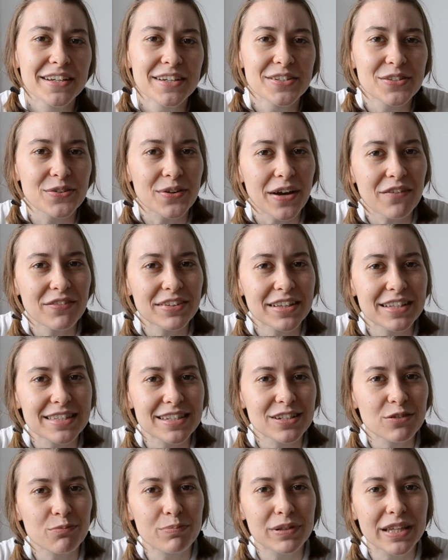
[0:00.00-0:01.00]
So having this
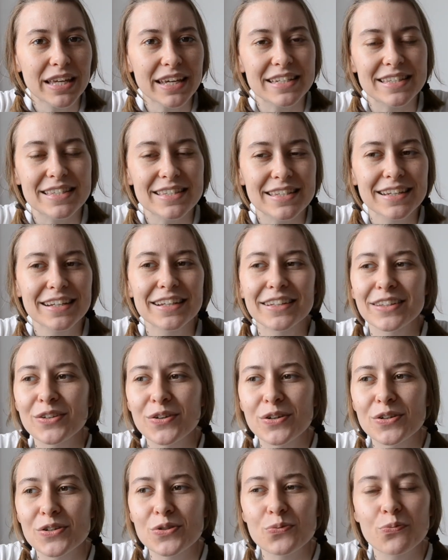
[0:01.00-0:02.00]
little place,
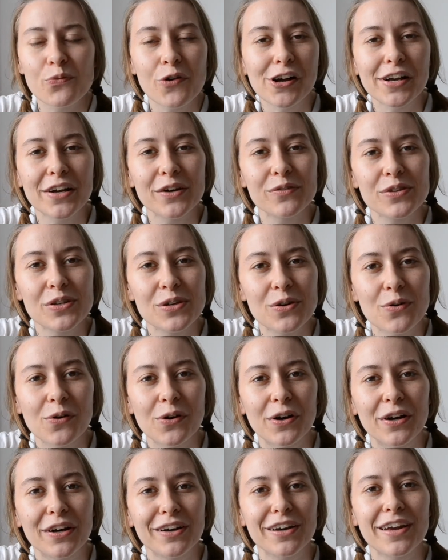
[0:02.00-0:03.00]
you can just walk out the
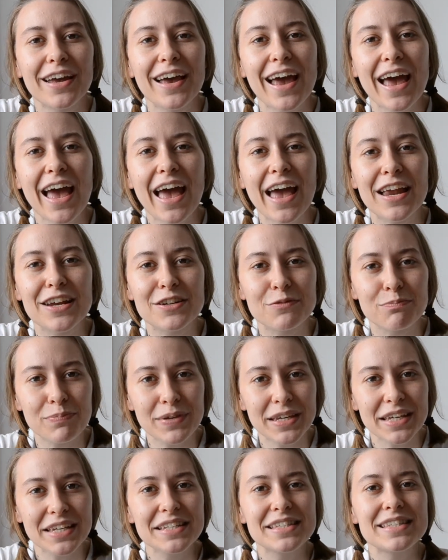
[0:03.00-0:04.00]
door and
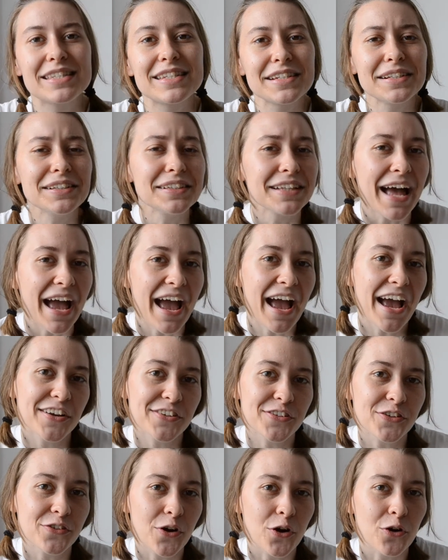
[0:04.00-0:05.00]
be still
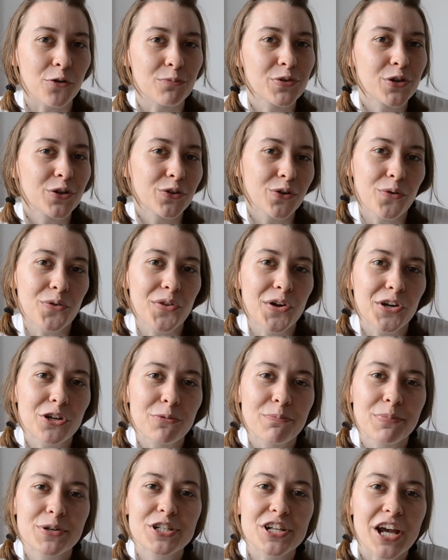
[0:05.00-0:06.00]
at your home. You could go there in
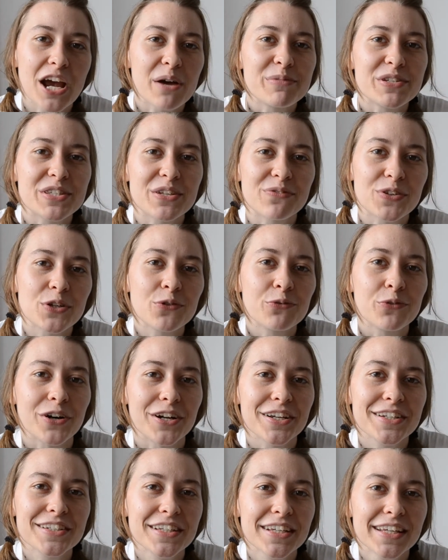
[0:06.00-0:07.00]
your pajamas if you
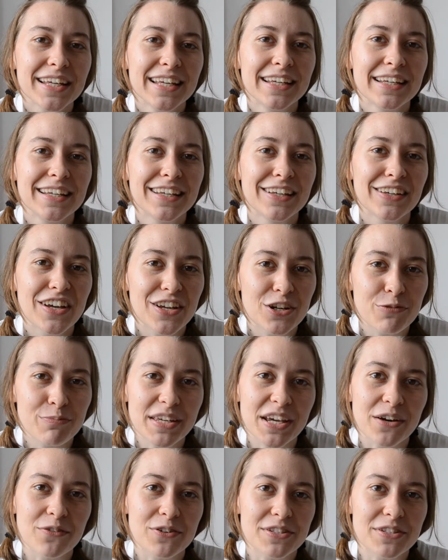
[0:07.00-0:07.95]
want, and be